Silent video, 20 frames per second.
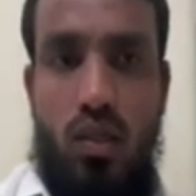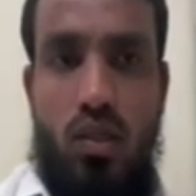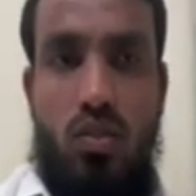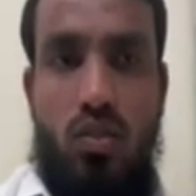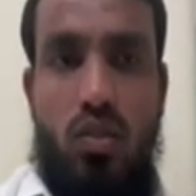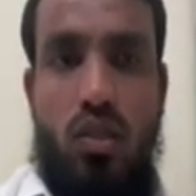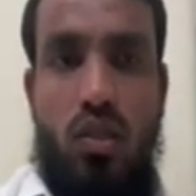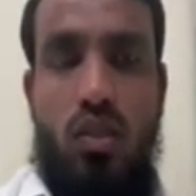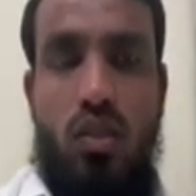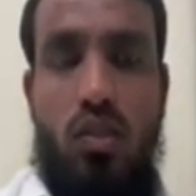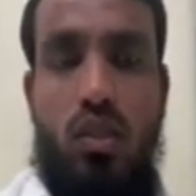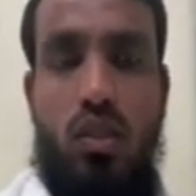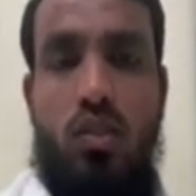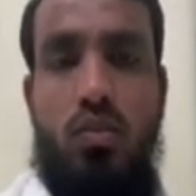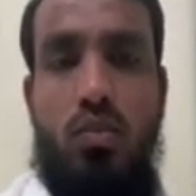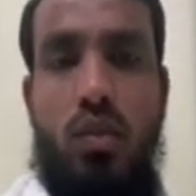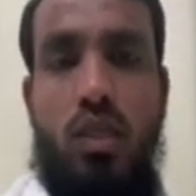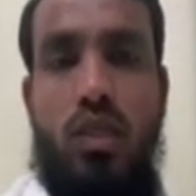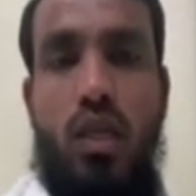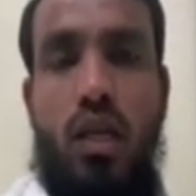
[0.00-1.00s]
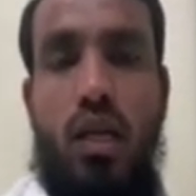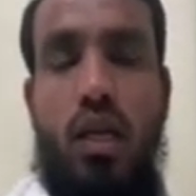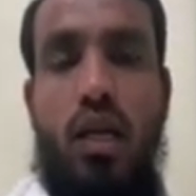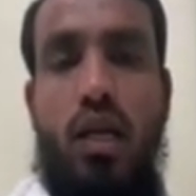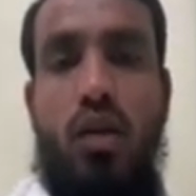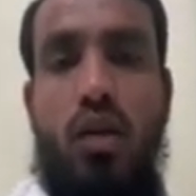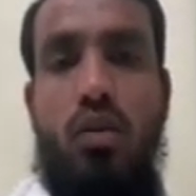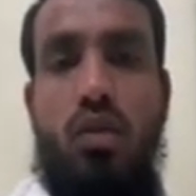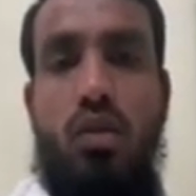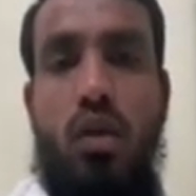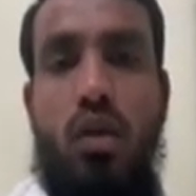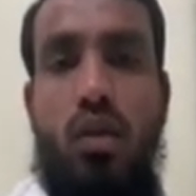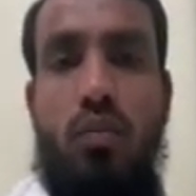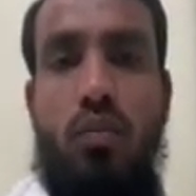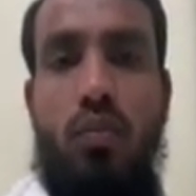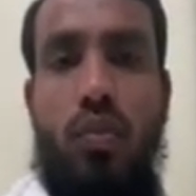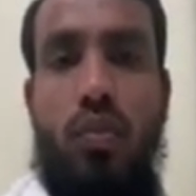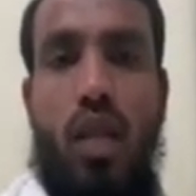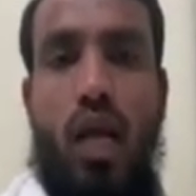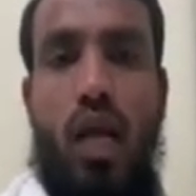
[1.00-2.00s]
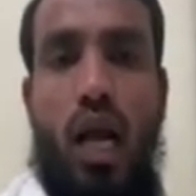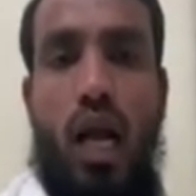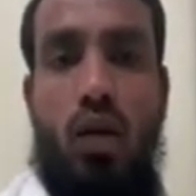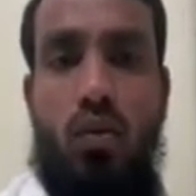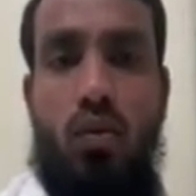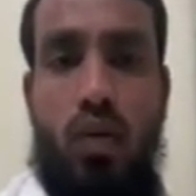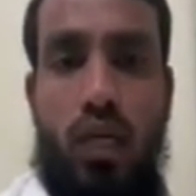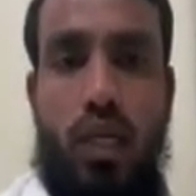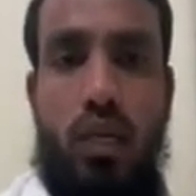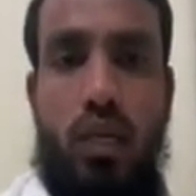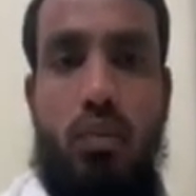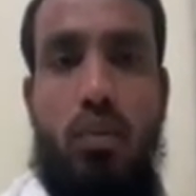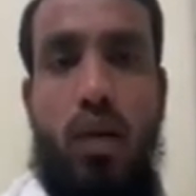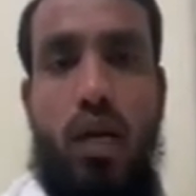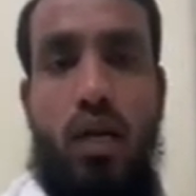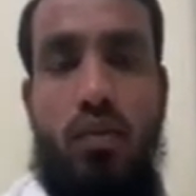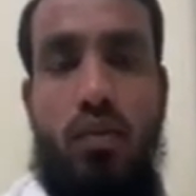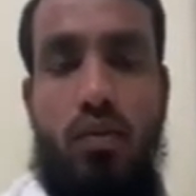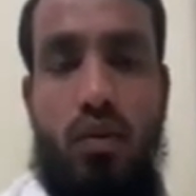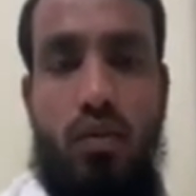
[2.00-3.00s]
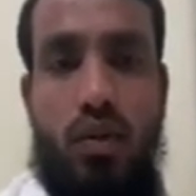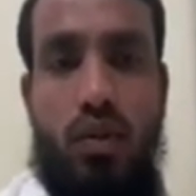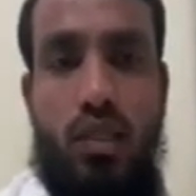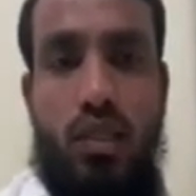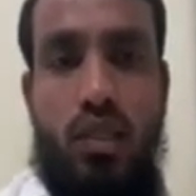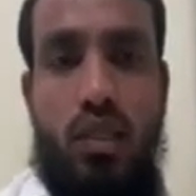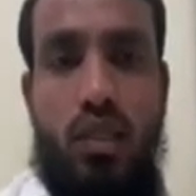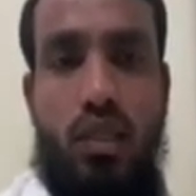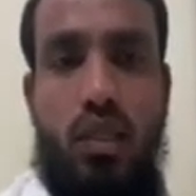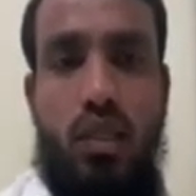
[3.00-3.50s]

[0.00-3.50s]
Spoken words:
So this is especially into the aquatic plant we will see.